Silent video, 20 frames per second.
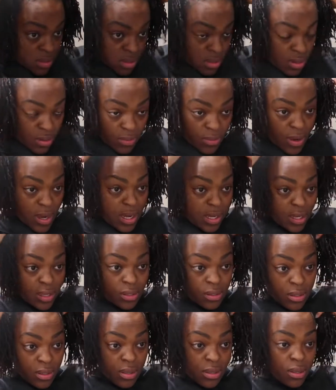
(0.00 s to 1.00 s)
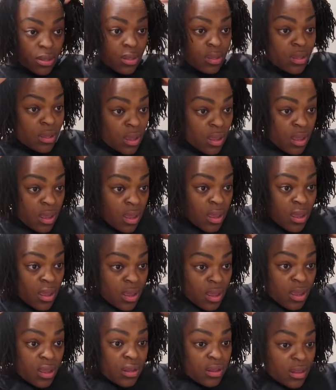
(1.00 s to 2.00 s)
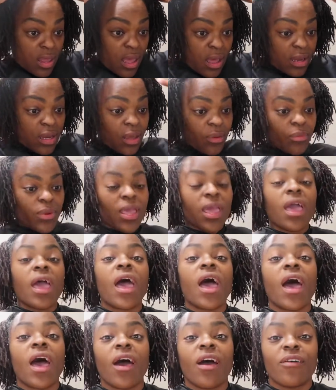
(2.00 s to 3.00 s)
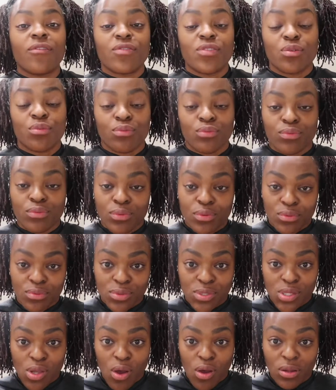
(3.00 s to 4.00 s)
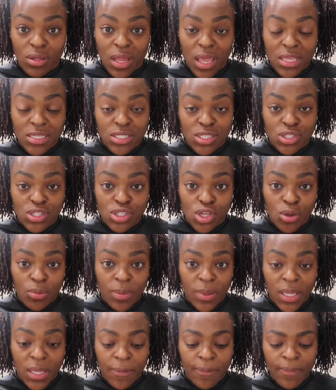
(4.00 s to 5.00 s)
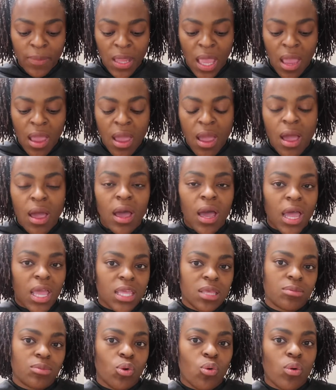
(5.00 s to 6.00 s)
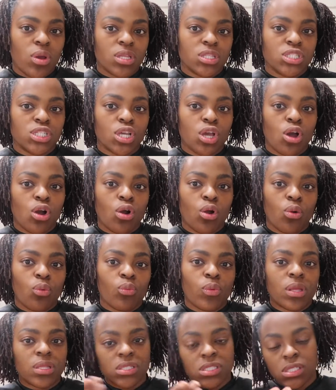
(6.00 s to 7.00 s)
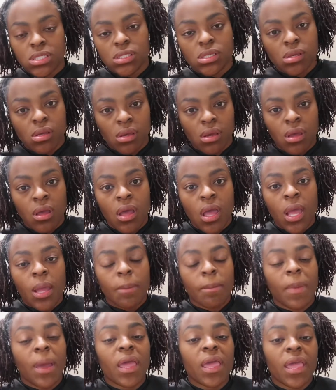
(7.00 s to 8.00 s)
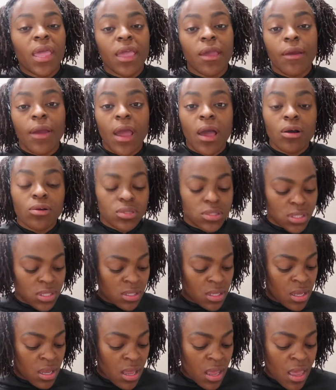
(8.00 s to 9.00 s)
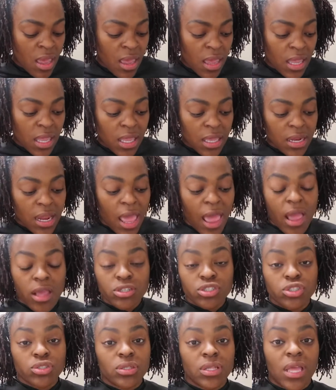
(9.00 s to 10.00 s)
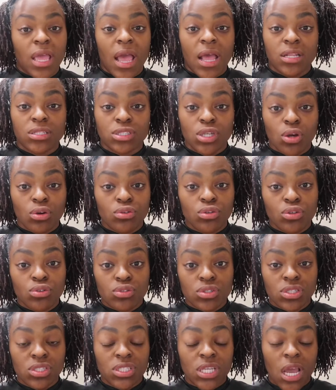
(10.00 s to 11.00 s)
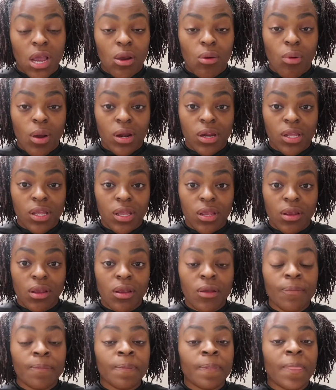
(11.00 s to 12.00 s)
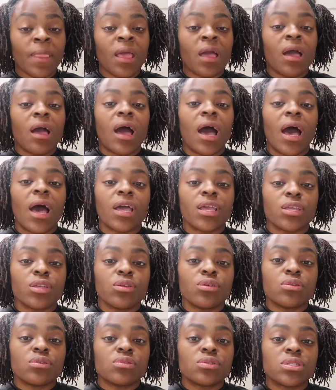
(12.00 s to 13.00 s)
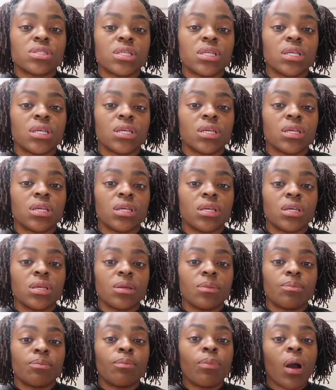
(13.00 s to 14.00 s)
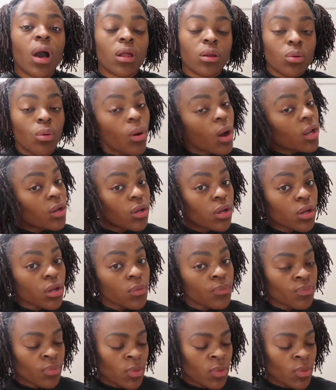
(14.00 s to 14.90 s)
Alright, now that we have the roots all nice and soapy, I am going to go rinse my hair out. And actually, I don't use the shower water here. I use the bottled water.